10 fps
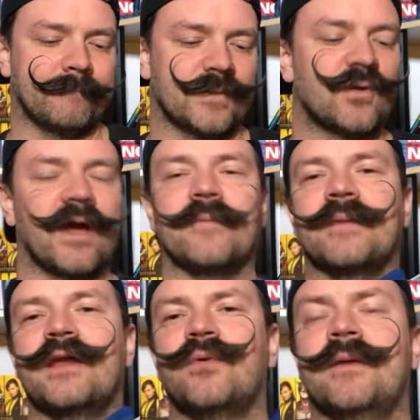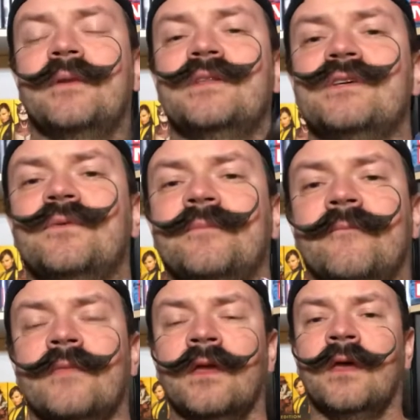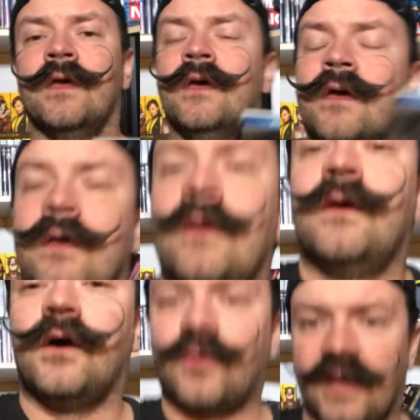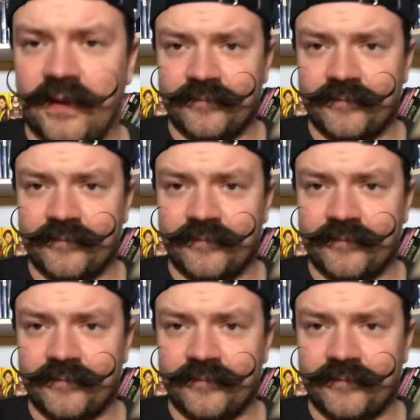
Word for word: okay, I know what I'm gonna do. Okay,